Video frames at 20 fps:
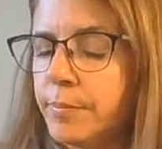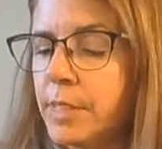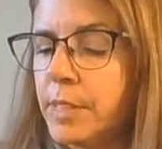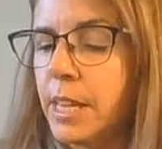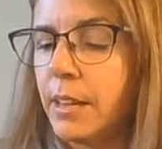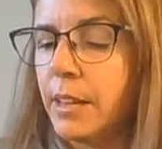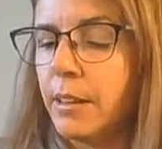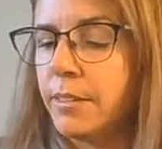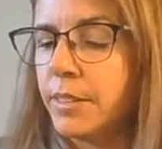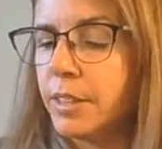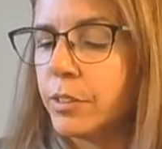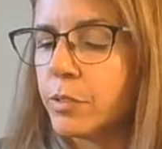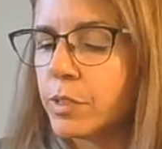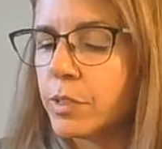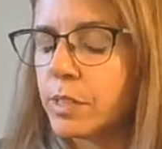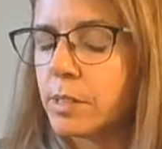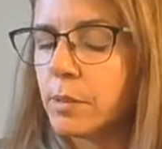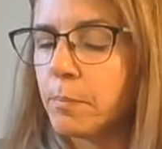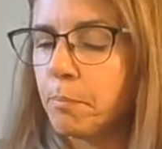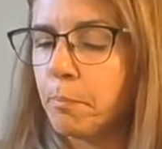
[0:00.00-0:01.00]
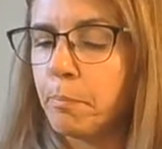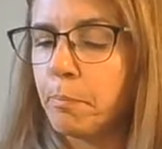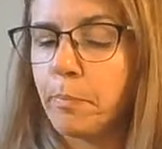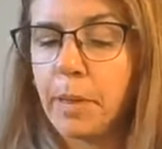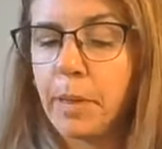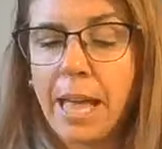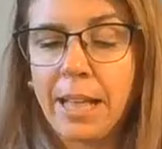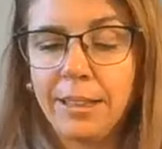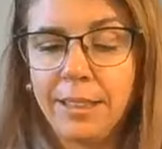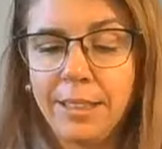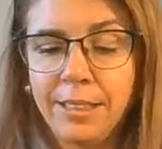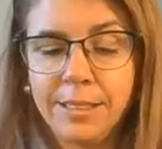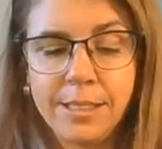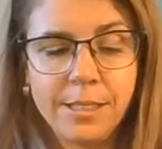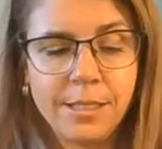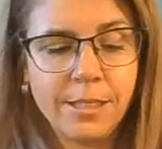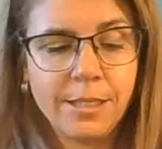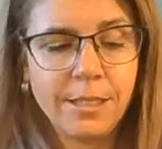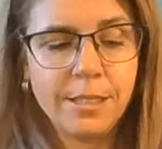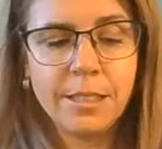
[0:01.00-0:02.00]
Yeah, there's some
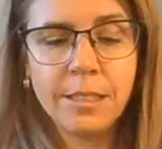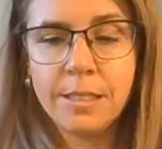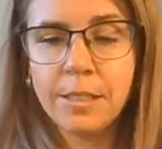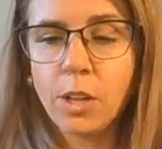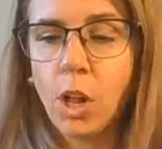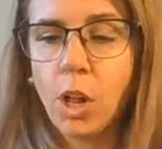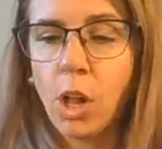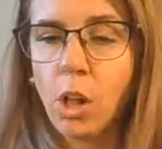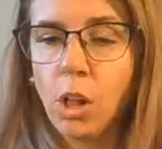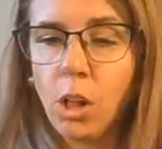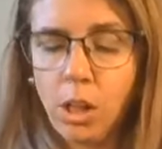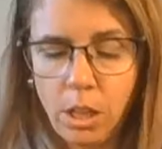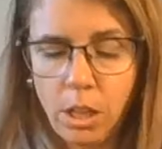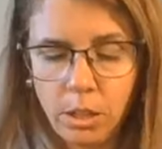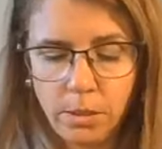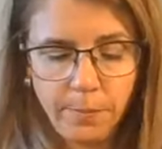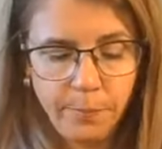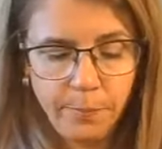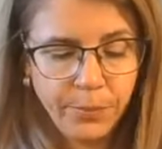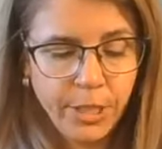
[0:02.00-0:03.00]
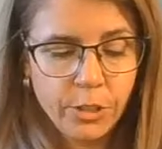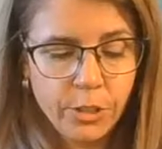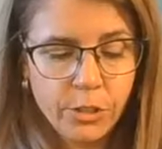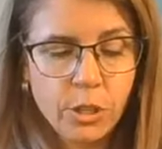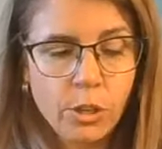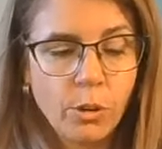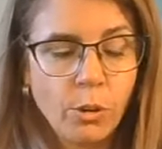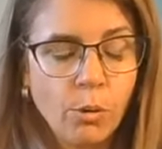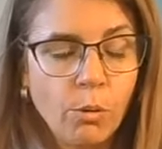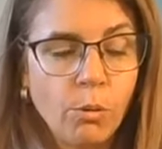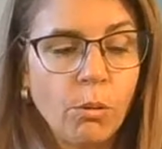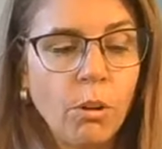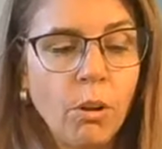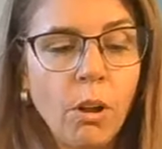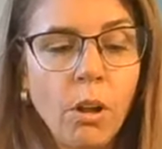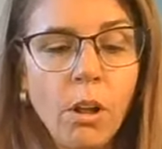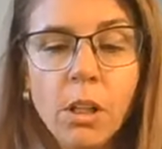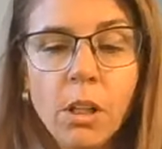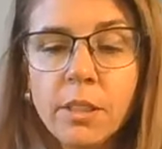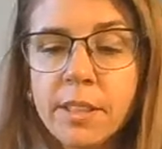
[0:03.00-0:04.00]
balance. This is all so
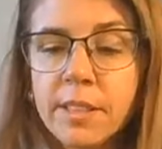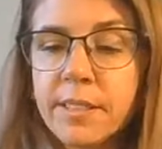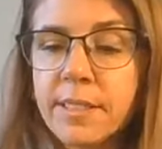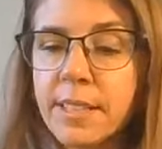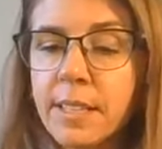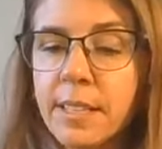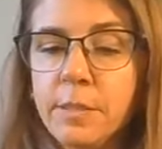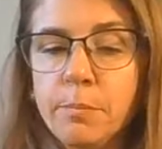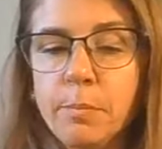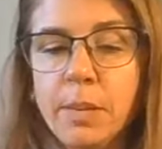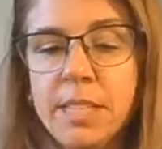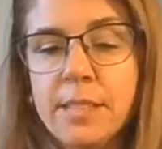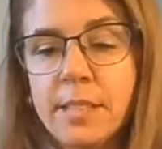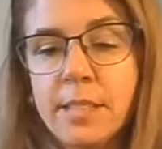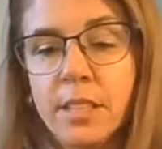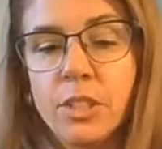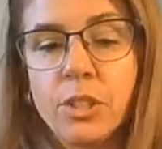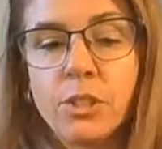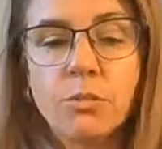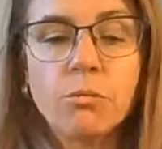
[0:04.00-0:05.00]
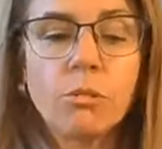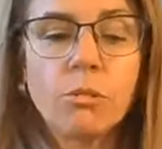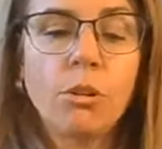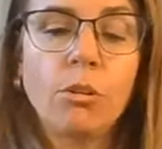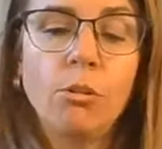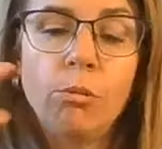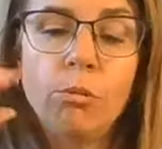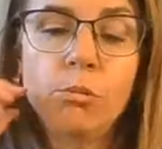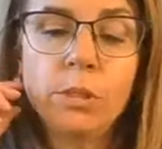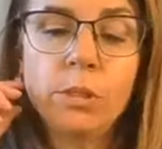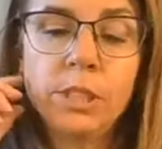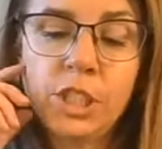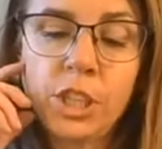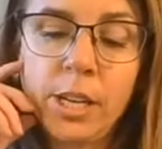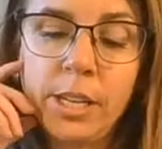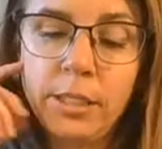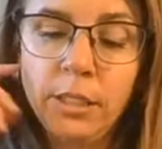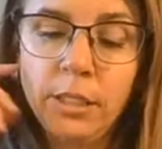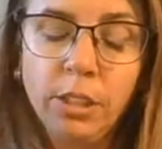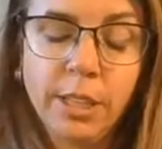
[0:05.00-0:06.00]
all the cent- my center row, which
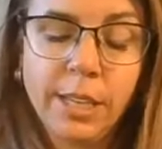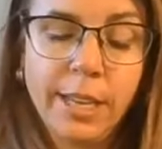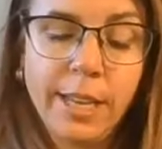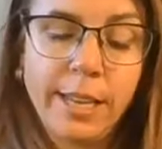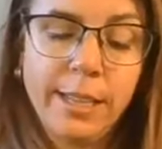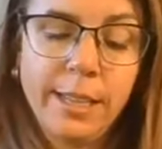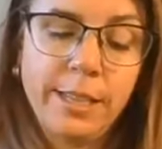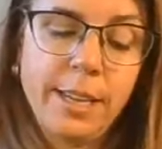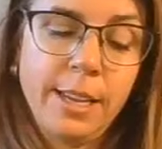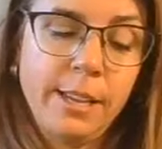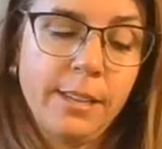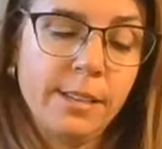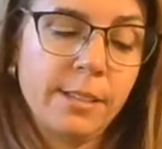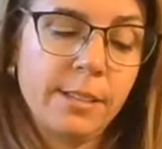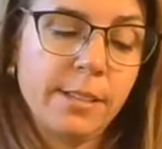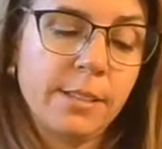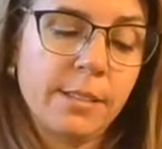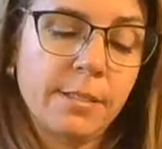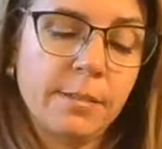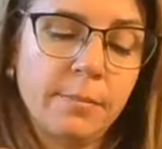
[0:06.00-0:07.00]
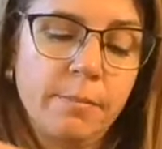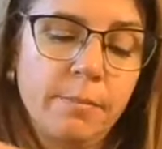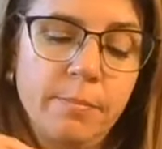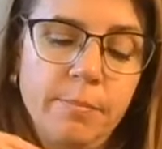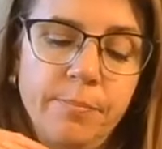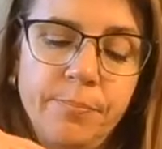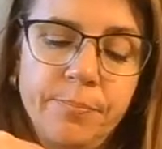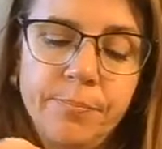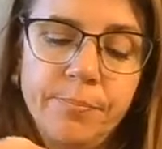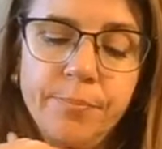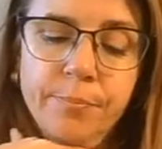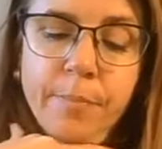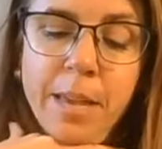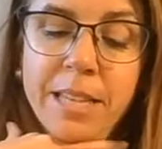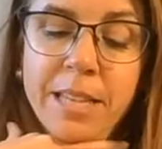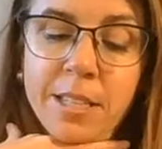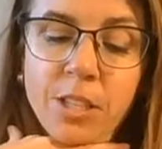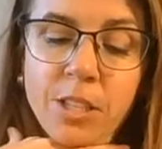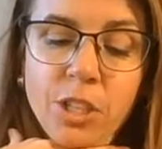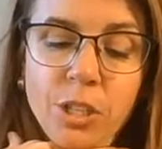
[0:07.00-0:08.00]
I look at as
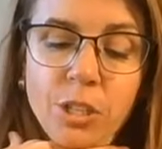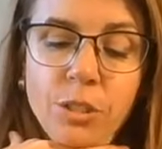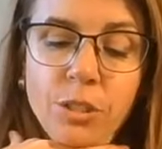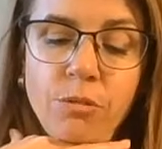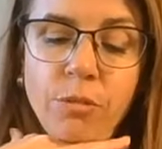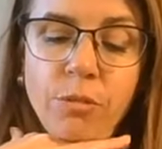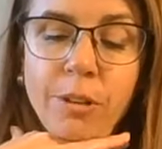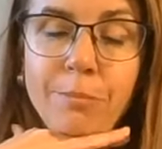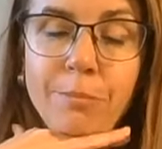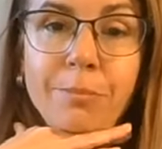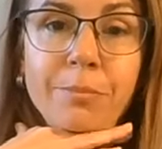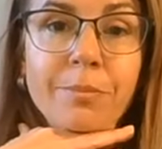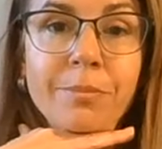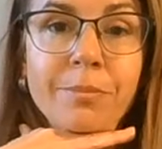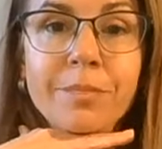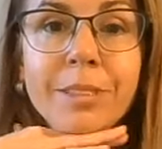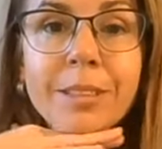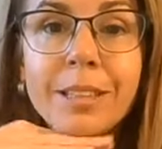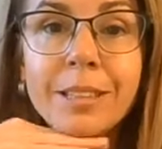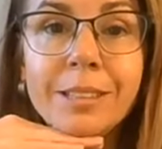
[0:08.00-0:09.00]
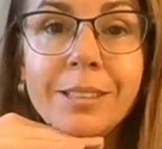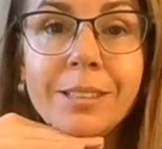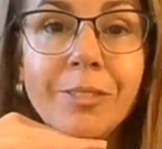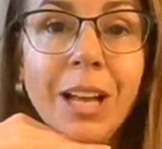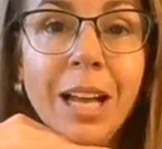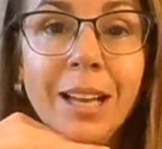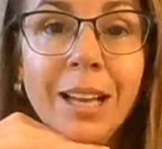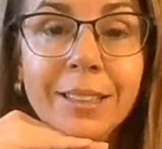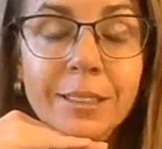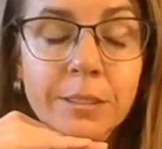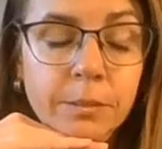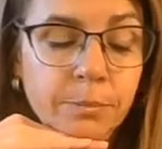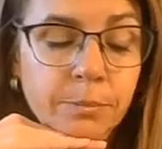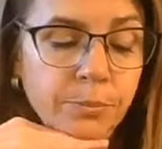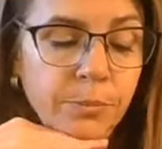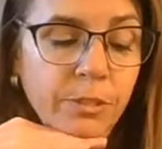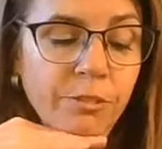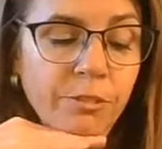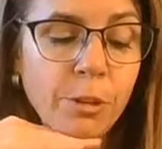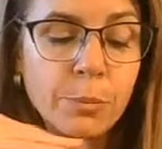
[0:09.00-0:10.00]
messages from the divine,
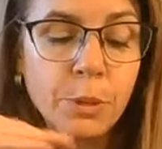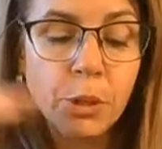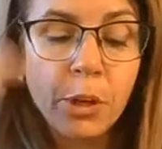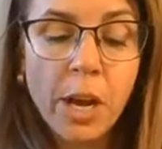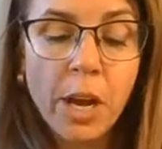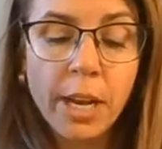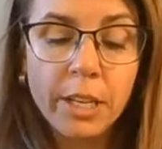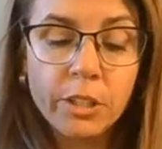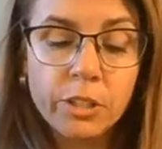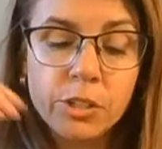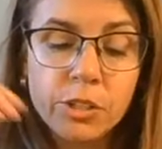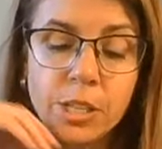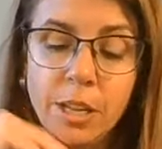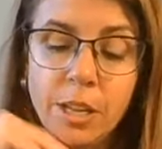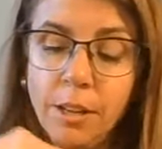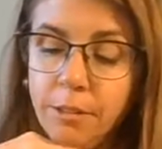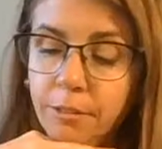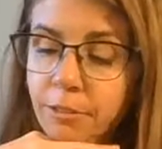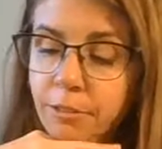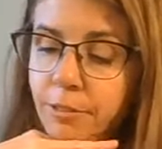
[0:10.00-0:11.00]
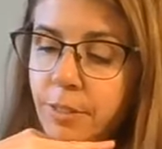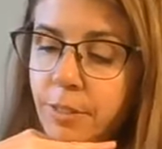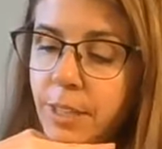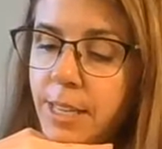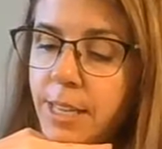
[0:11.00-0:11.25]
from your higher self,